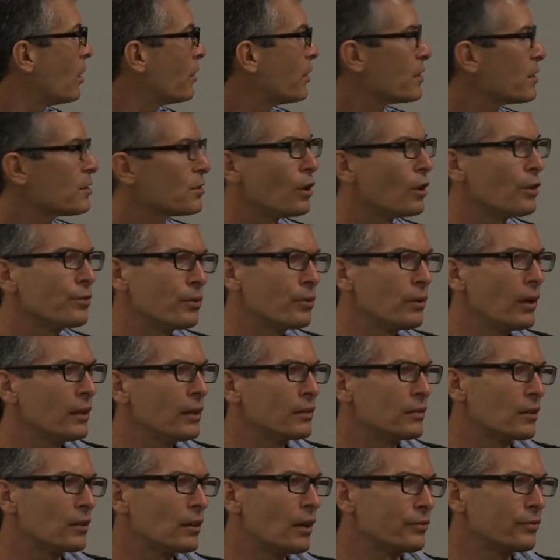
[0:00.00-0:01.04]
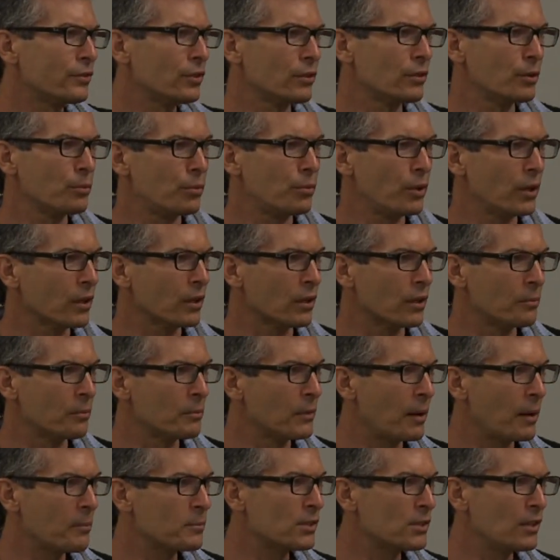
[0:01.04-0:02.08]
the salt will later after the break. I
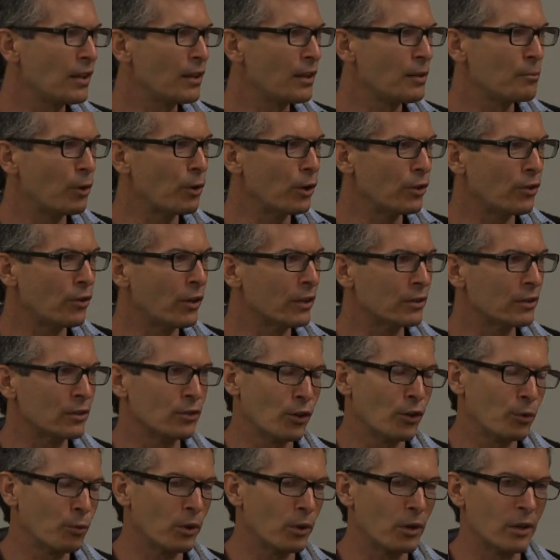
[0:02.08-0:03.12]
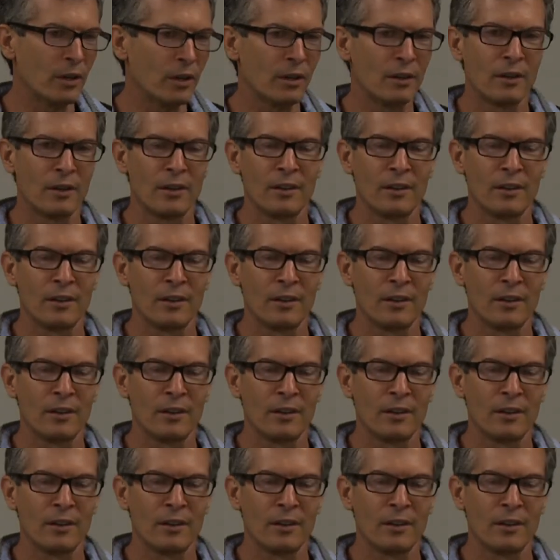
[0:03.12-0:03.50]
mean, I'm still the moderator, don't worry.